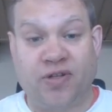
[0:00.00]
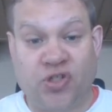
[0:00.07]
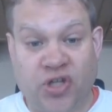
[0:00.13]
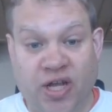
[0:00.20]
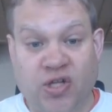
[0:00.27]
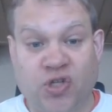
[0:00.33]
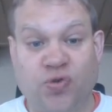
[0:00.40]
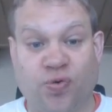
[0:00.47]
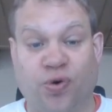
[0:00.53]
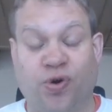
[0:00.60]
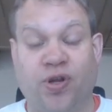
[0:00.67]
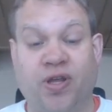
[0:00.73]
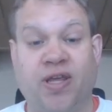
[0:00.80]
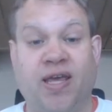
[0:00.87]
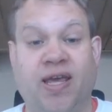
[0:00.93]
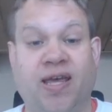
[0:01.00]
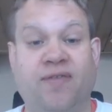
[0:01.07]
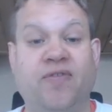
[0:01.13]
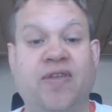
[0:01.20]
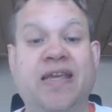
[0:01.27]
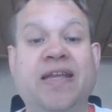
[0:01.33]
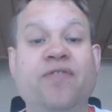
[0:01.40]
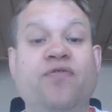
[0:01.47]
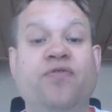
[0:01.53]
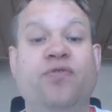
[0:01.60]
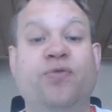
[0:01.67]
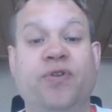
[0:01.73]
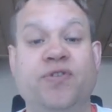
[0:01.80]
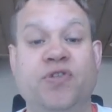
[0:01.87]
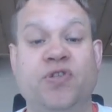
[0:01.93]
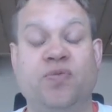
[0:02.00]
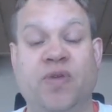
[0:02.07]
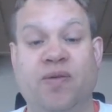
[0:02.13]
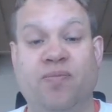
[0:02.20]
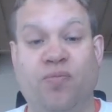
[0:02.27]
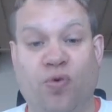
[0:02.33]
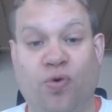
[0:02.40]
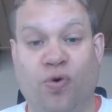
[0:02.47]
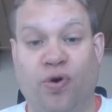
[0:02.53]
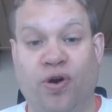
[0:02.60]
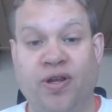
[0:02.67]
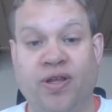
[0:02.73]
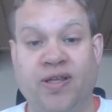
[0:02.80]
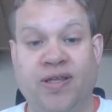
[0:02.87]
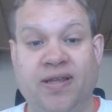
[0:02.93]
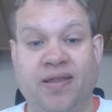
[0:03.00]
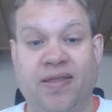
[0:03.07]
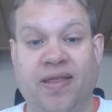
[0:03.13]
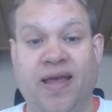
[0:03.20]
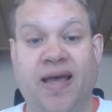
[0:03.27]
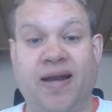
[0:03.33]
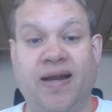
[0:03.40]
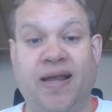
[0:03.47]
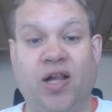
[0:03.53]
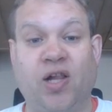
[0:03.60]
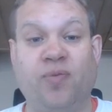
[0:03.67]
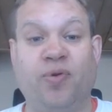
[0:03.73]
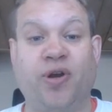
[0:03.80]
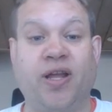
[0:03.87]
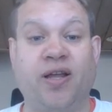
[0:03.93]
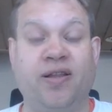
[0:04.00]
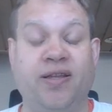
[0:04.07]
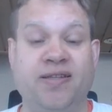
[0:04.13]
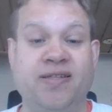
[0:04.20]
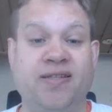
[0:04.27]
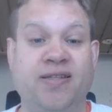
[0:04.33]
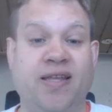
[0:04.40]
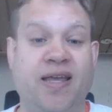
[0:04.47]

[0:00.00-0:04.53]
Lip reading: change work have influenced me more than Albert Ellis,